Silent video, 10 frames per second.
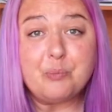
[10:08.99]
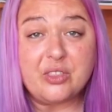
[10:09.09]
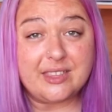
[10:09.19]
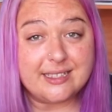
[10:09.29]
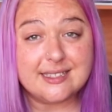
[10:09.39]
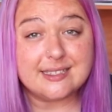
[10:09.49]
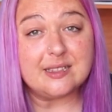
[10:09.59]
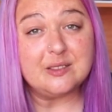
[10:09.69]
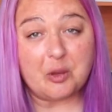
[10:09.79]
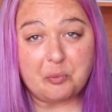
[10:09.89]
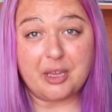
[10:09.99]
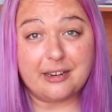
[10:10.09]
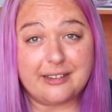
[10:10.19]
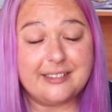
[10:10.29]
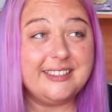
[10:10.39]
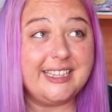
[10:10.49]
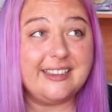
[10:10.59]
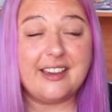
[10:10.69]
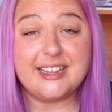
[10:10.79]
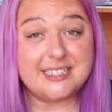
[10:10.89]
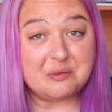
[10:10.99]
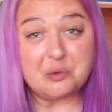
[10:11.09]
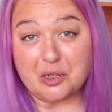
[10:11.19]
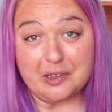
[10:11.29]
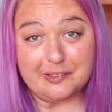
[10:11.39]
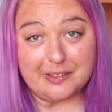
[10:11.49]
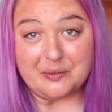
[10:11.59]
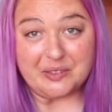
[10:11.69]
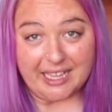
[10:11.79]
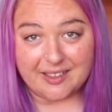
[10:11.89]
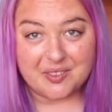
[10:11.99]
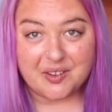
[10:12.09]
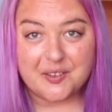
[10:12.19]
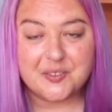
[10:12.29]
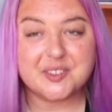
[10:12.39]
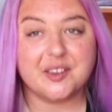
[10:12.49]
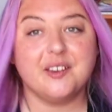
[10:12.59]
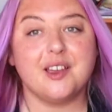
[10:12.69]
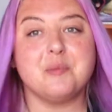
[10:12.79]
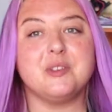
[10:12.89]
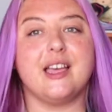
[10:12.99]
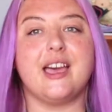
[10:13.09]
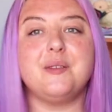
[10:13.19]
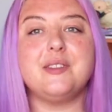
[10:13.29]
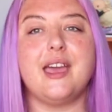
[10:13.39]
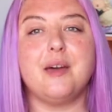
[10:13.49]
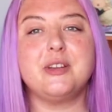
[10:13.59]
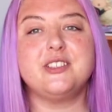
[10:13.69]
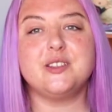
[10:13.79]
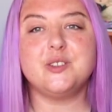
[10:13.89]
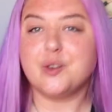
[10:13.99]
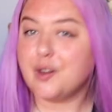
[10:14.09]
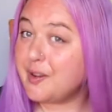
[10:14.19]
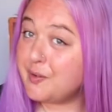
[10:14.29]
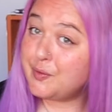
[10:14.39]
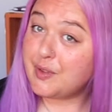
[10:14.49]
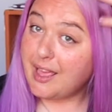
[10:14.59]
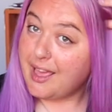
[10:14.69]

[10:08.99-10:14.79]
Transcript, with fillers: But this is a lot better. Like I didn't want a lot of length off, so I'm glad with how much I took off